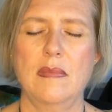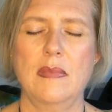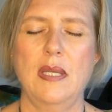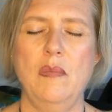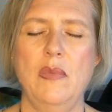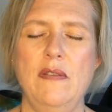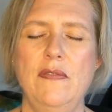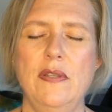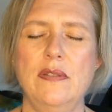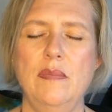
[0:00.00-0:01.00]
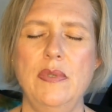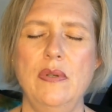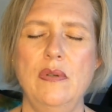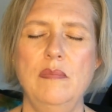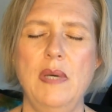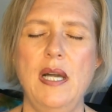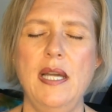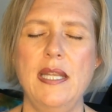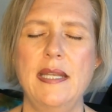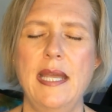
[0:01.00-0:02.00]
And when it fills up your whole
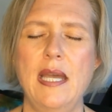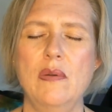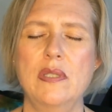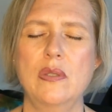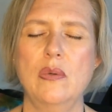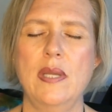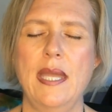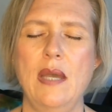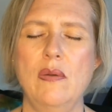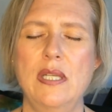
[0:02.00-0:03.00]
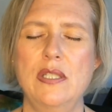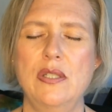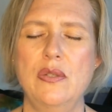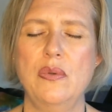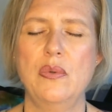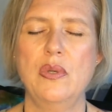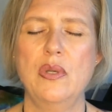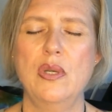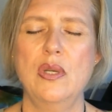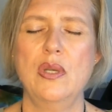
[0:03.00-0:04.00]
body, now it's going out into
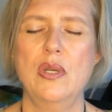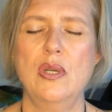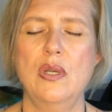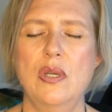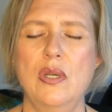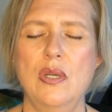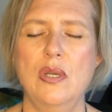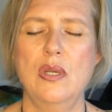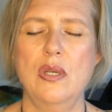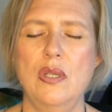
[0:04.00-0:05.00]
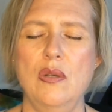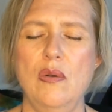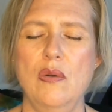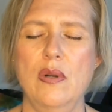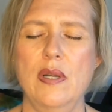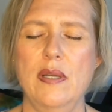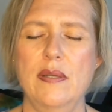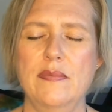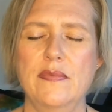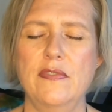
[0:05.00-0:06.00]
your
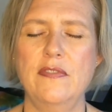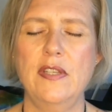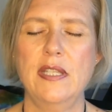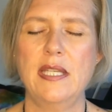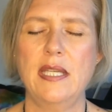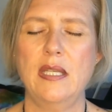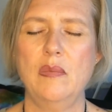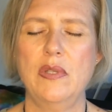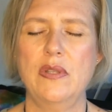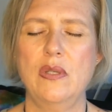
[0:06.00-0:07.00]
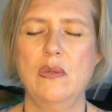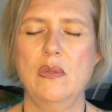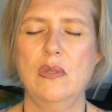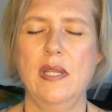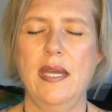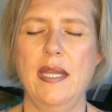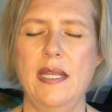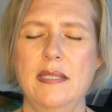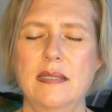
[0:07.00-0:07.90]
aura, filling it with the gold light.